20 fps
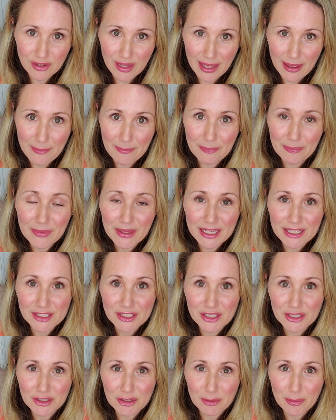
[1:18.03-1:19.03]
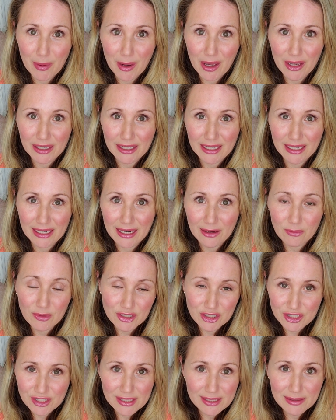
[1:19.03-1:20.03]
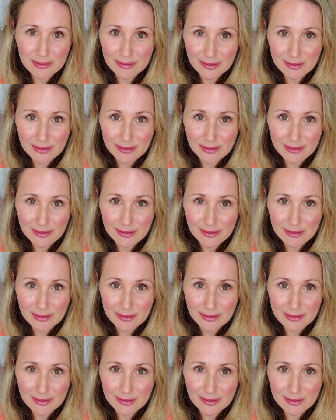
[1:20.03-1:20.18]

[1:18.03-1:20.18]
them into your body, which is